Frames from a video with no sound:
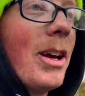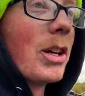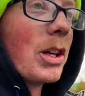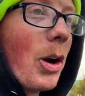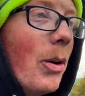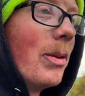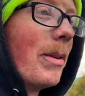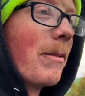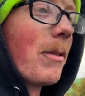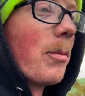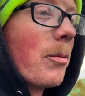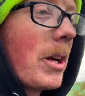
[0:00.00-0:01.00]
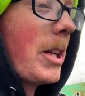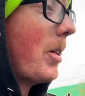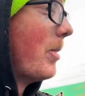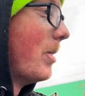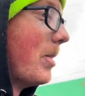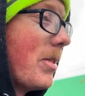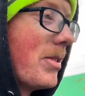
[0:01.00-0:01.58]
going from Reno to